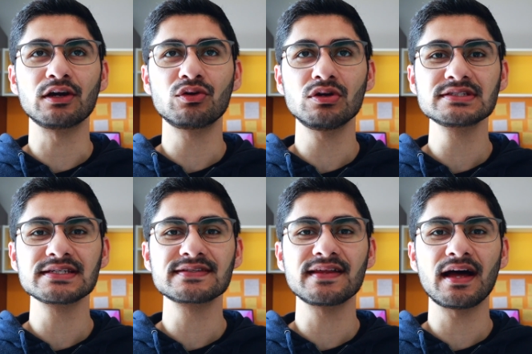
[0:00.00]
across
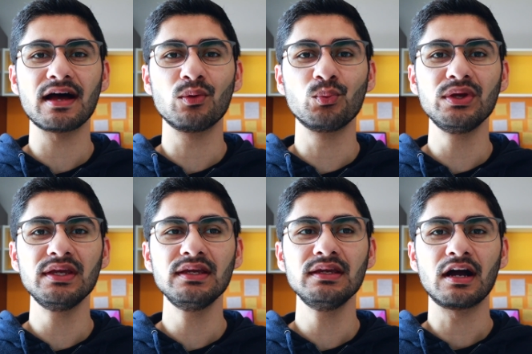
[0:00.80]
is that
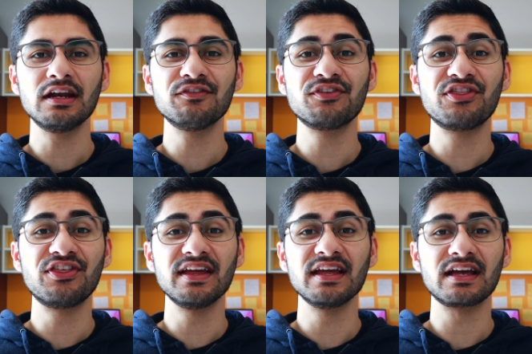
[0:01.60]
we kind of
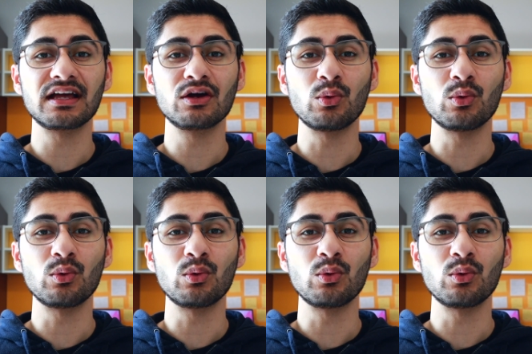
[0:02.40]
think